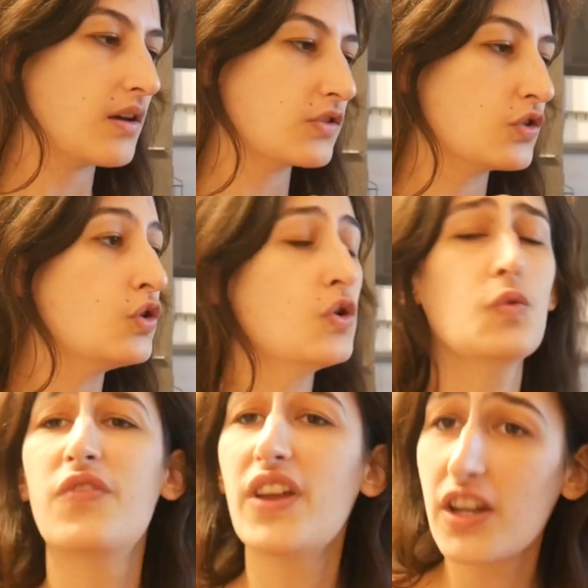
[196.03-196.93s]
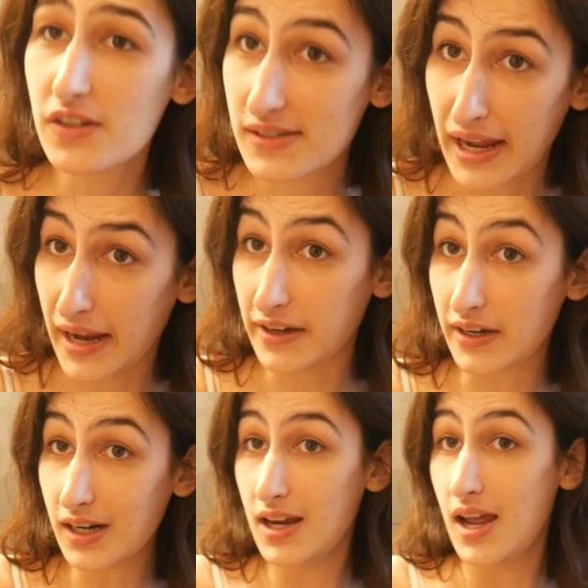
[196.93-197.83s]
Two videos
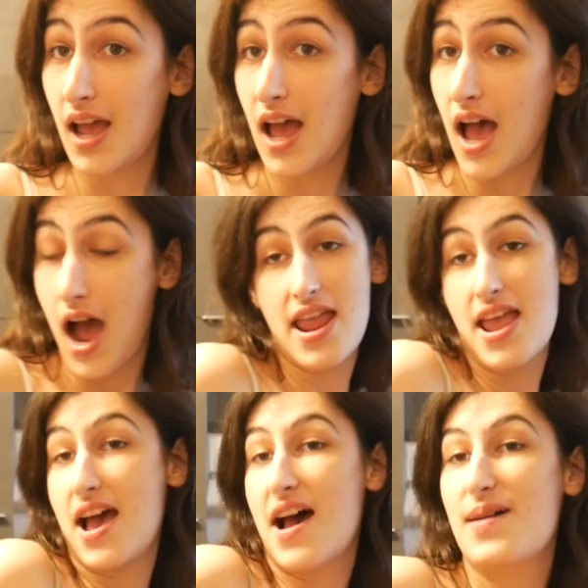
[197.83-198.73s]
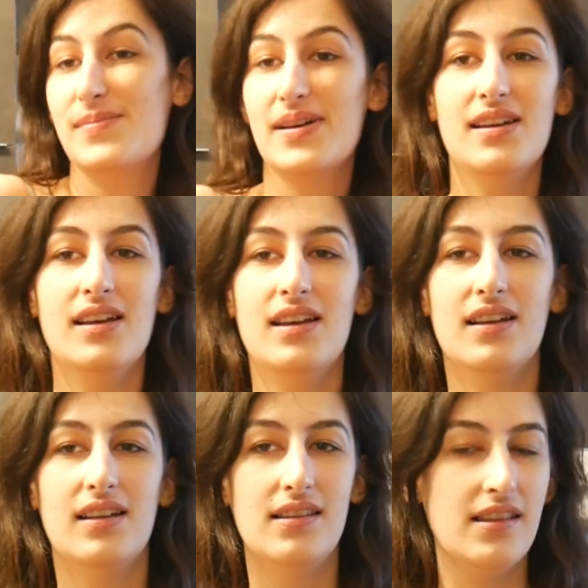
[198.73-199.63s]
later, I am
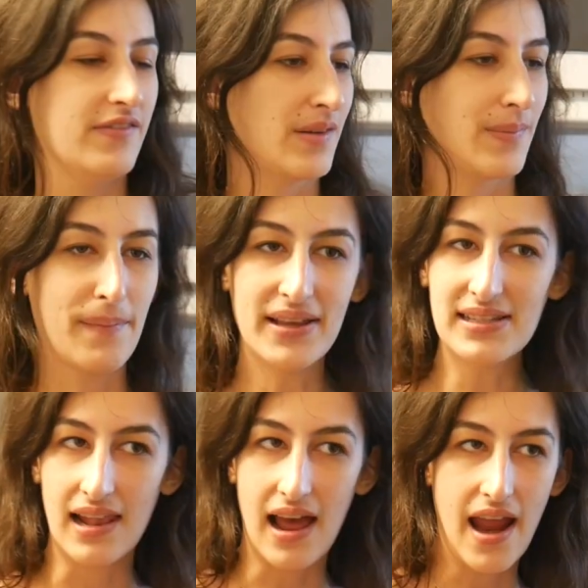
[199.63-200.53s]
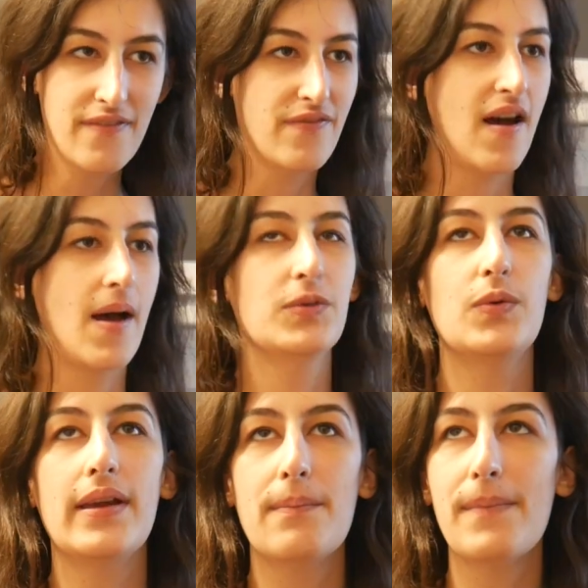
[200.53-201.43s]
living my best life. I'm
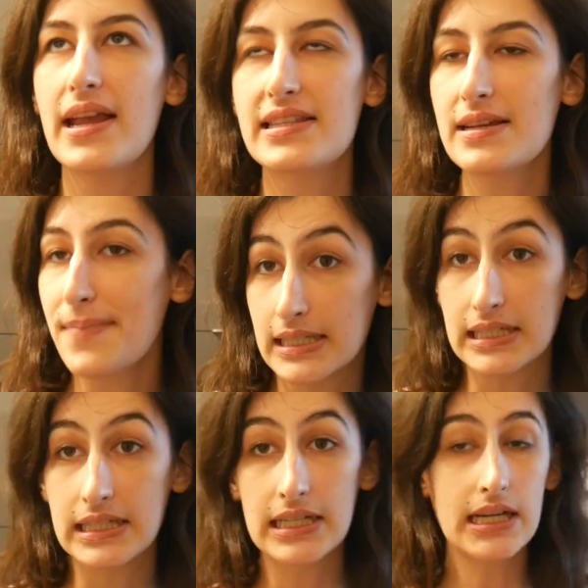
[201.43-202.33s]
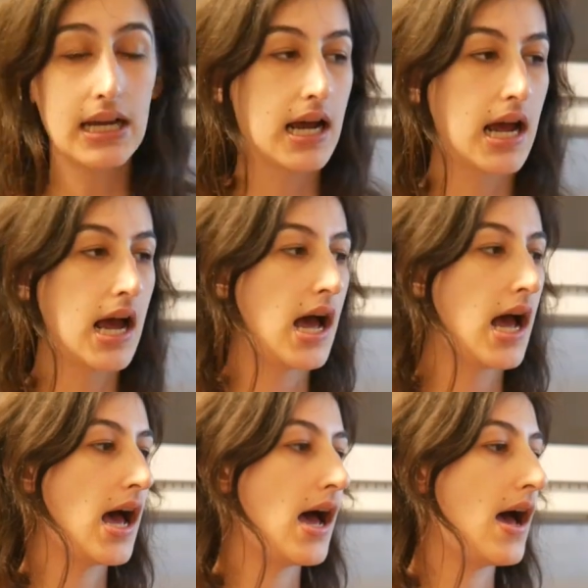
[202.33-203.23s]
doing amazingly,
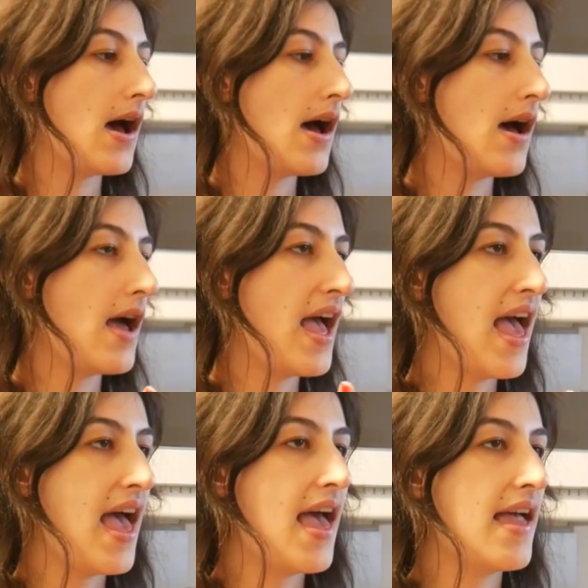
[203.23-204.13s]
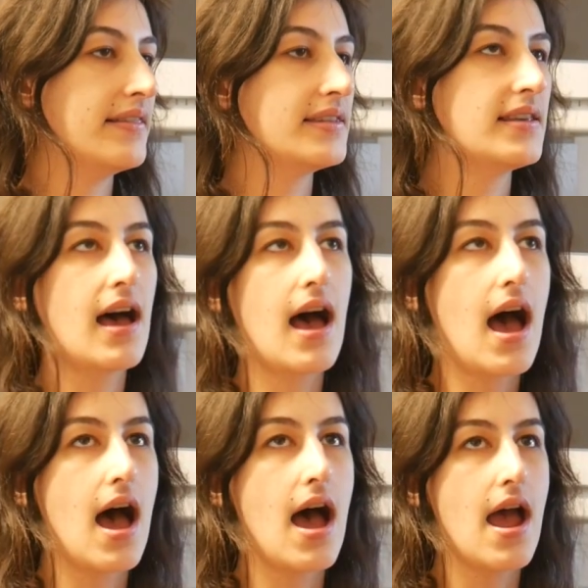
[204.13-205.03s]
and
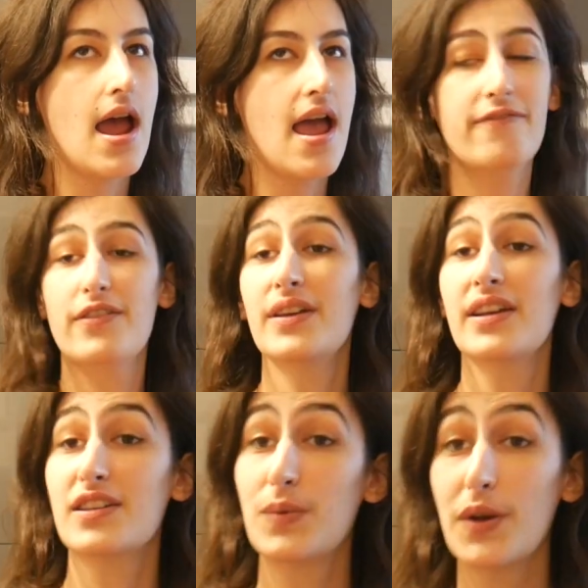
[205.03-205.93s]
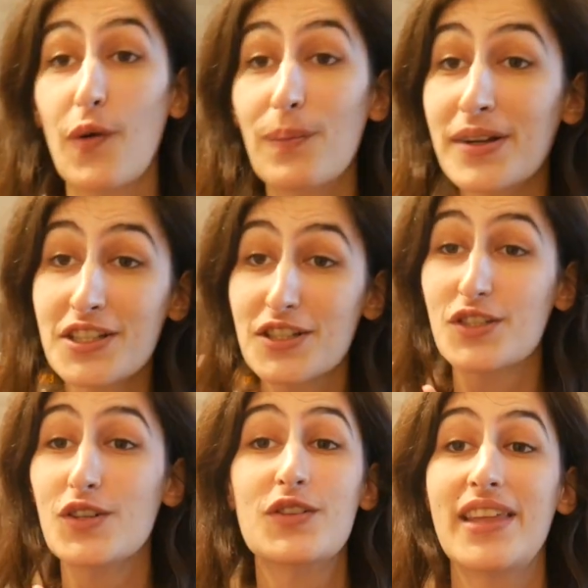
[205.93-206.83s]
everything has reopened,
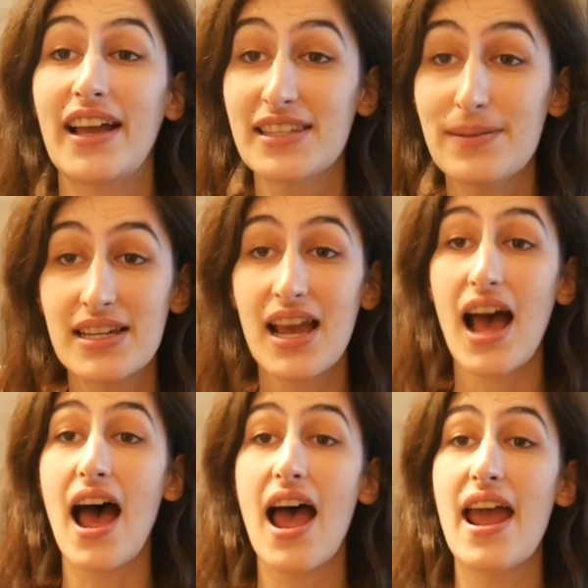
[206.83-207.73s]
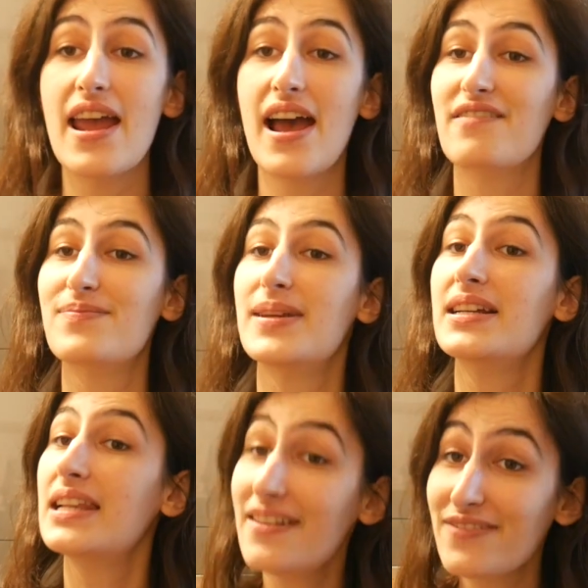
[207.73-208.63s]
so that's something. I have
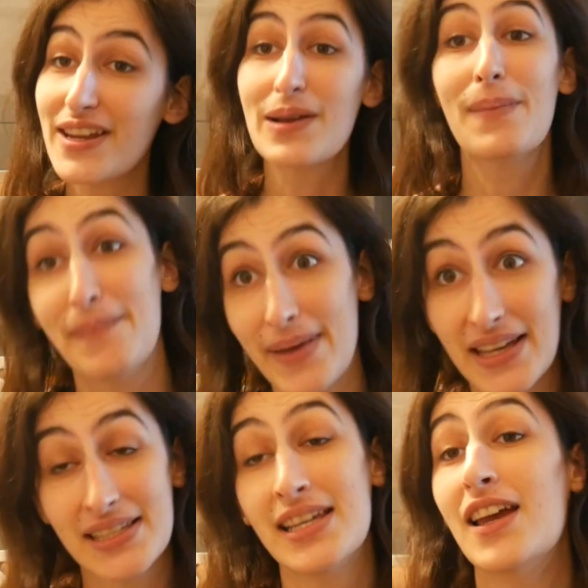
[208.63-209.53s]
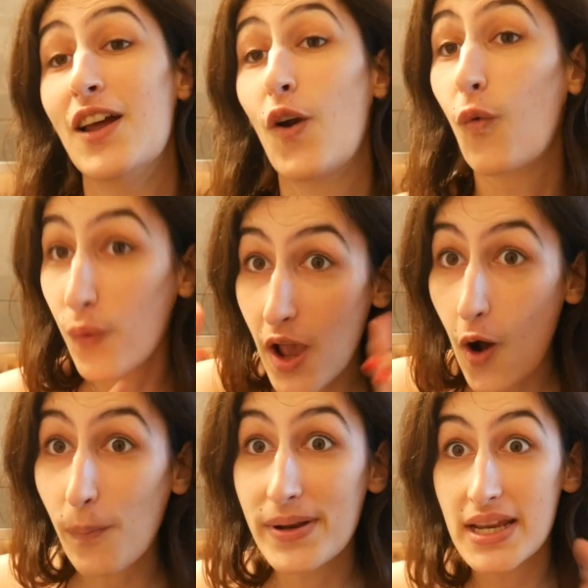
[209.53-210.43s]
been living my best
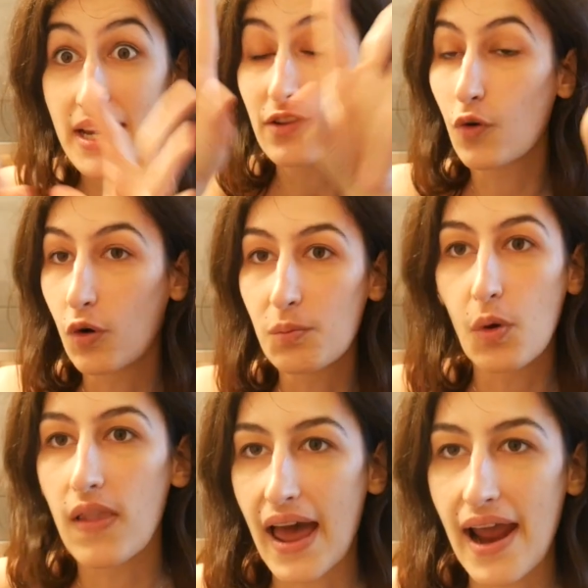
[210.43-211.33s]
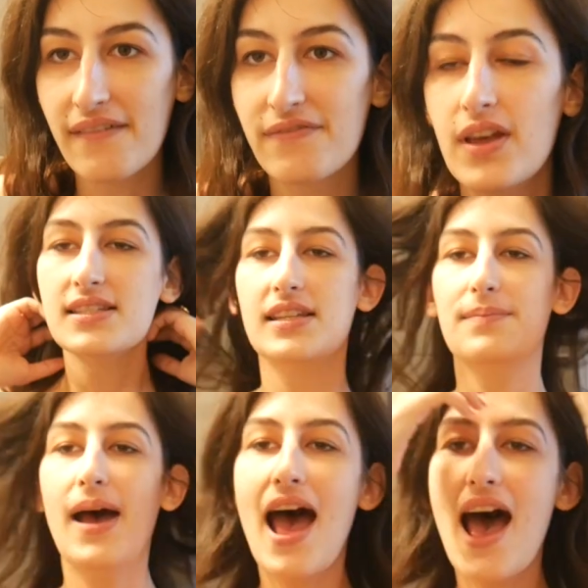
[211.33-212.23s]
reopening normal life
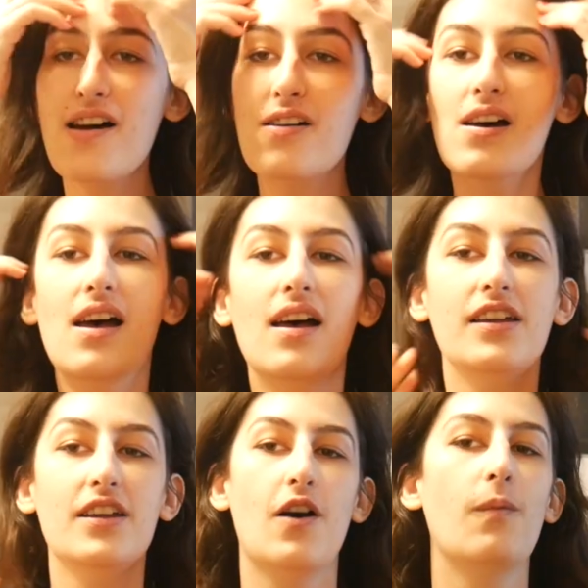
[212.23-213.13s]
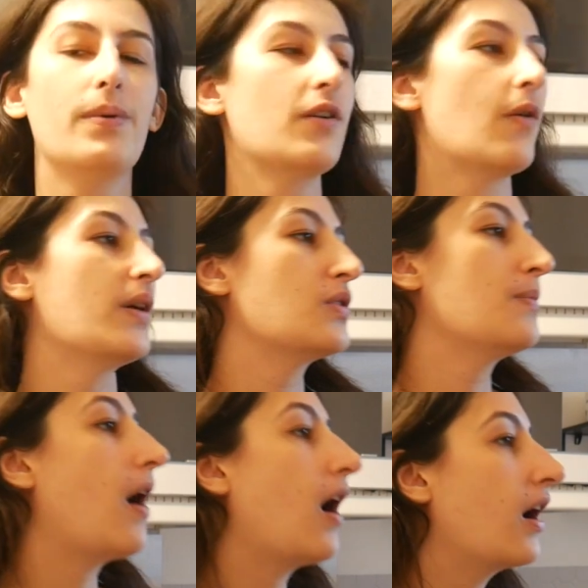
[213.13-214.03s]
somehow. You know, been going to
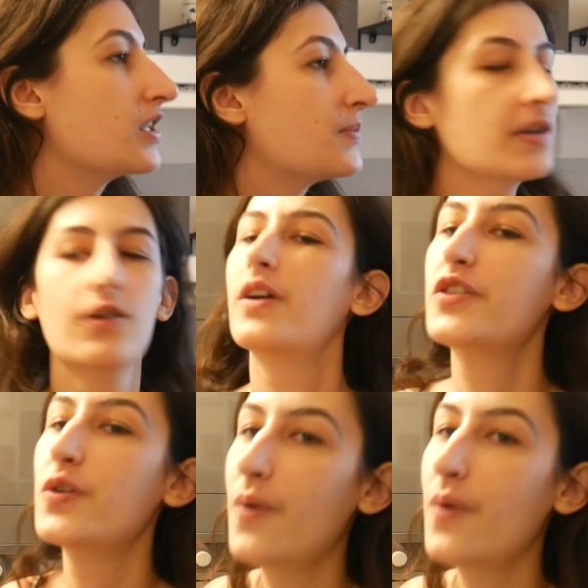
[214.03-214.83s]
bars, been going to